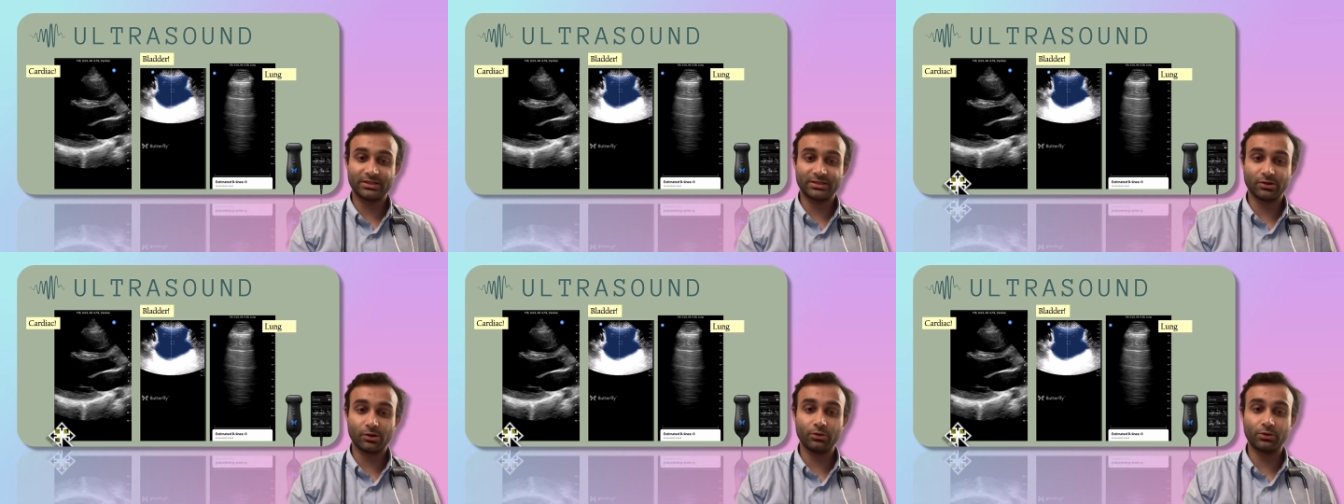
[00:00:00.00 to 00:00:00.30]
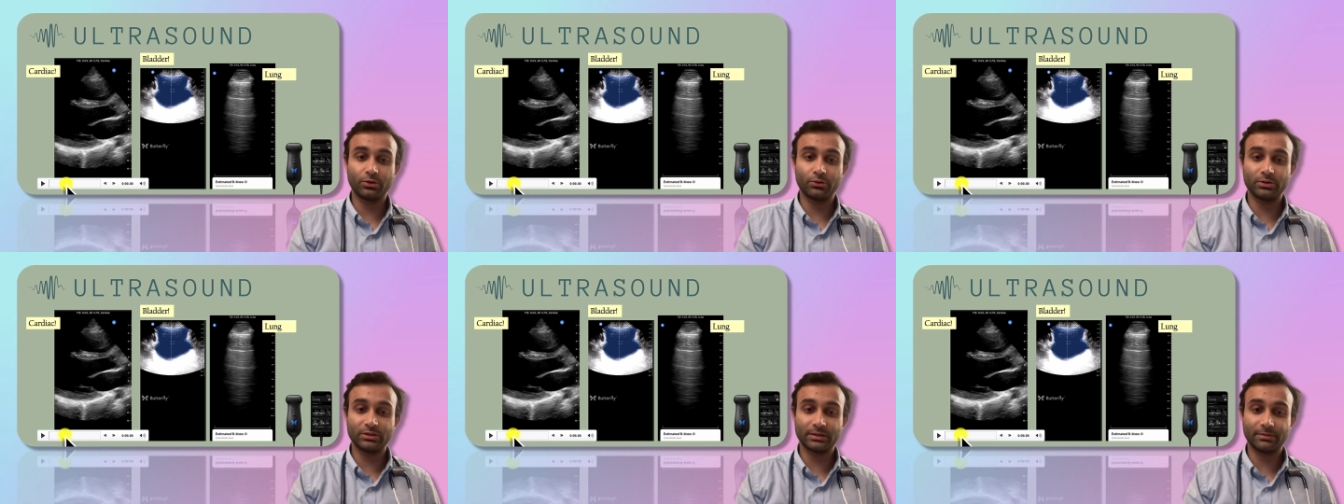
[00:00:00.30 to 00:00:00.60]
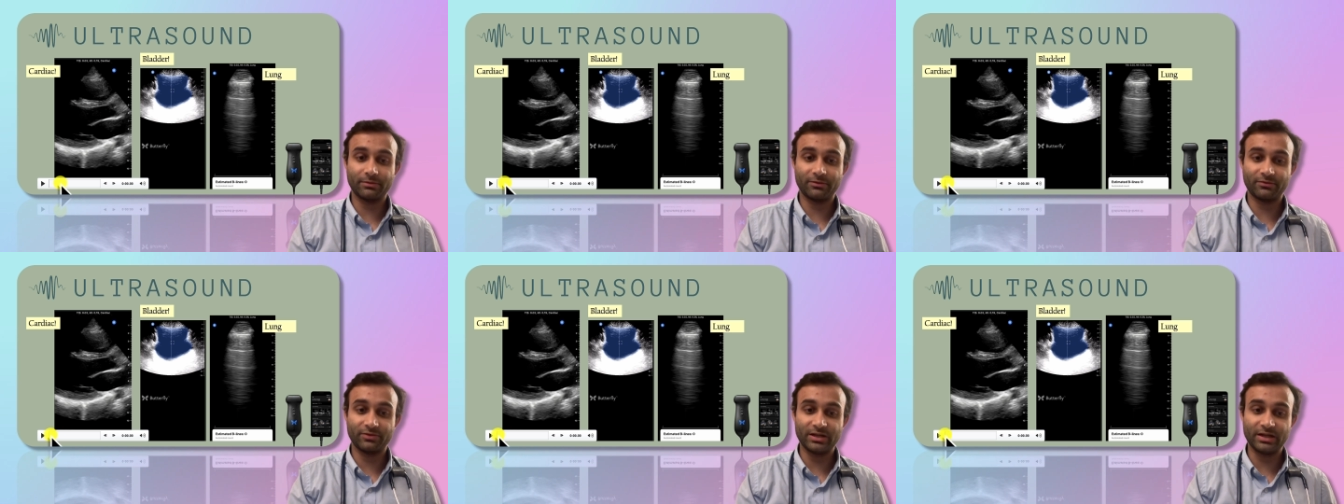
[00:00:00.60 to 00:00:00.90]
go through some
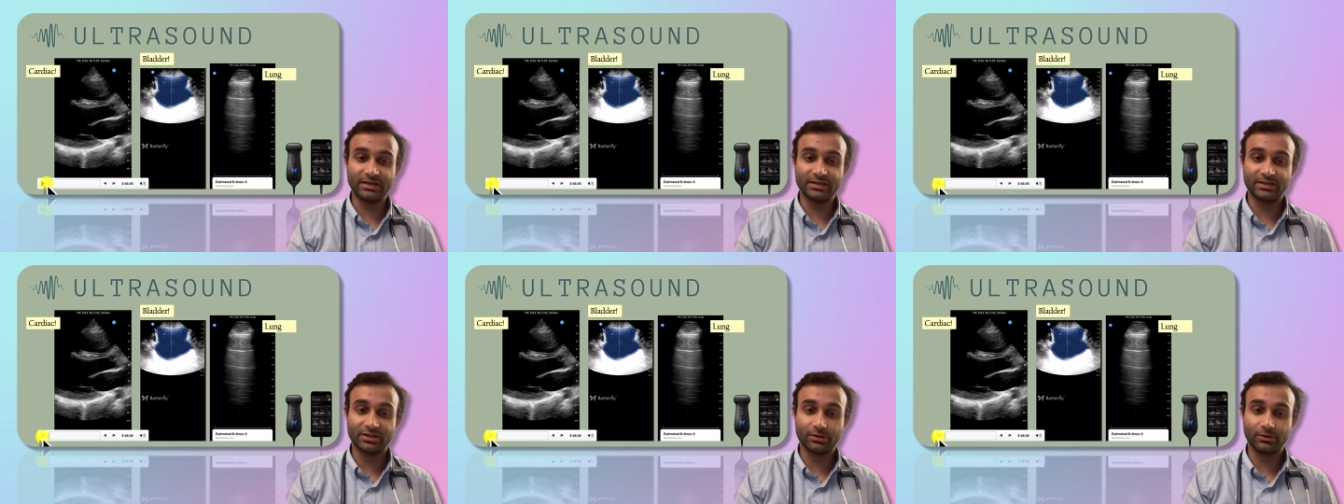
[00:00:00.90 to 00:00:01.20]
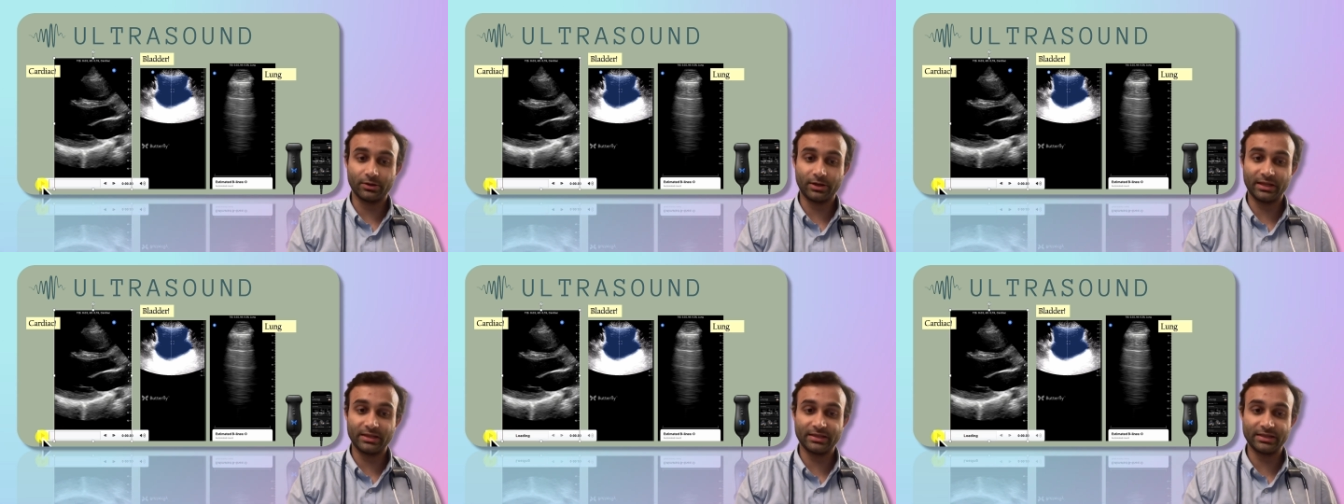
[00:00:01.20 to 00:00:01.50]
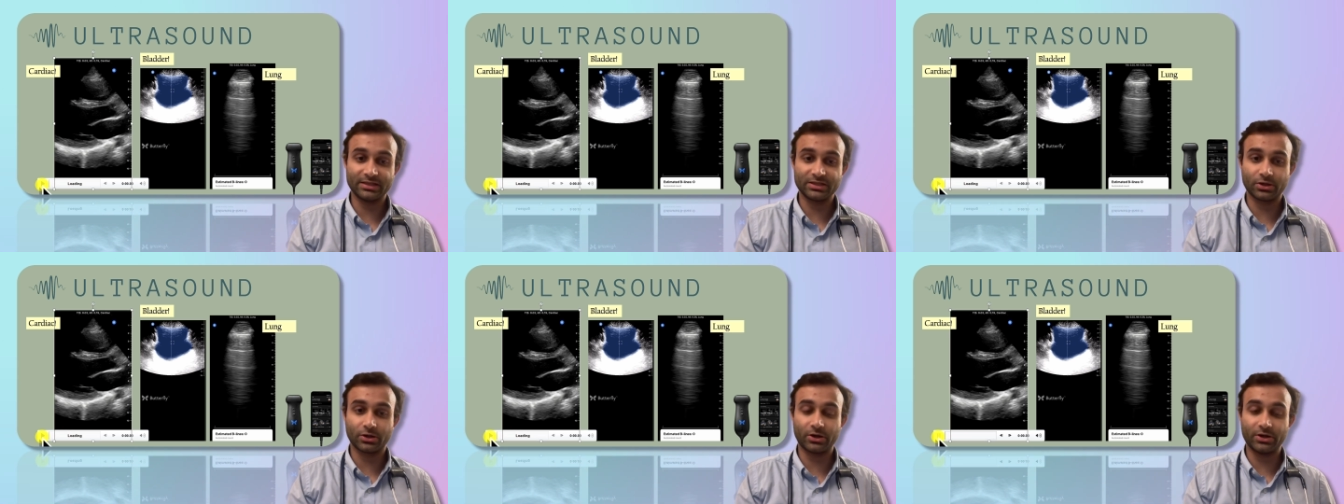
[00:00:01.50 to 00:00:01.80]
of these. So look at
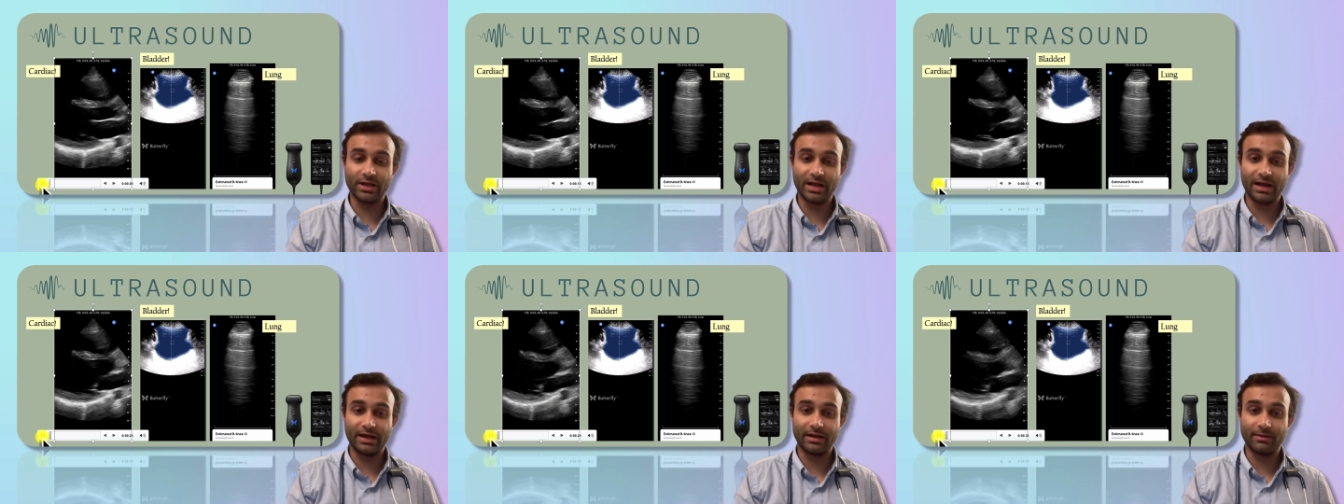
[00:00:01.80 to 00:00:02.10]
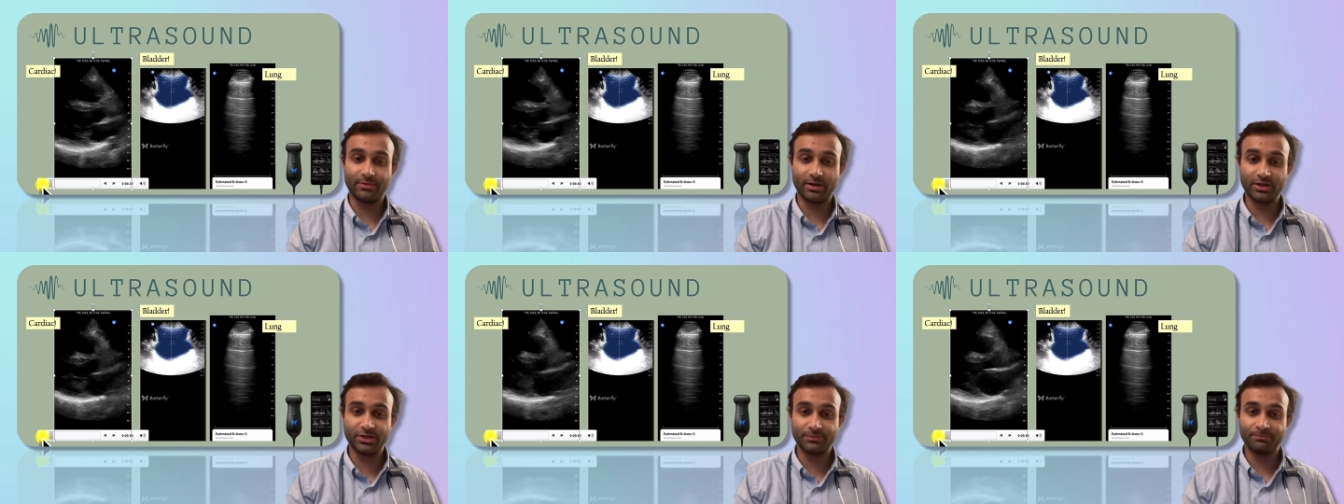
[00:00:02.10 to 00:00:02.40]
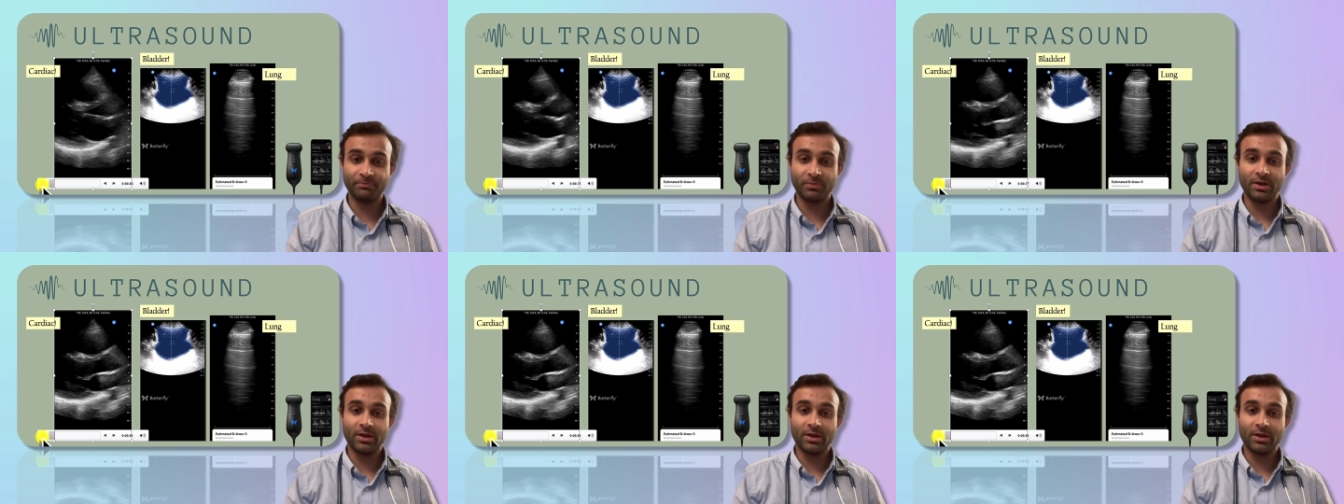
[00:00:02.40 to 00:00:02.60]
this cardiac image.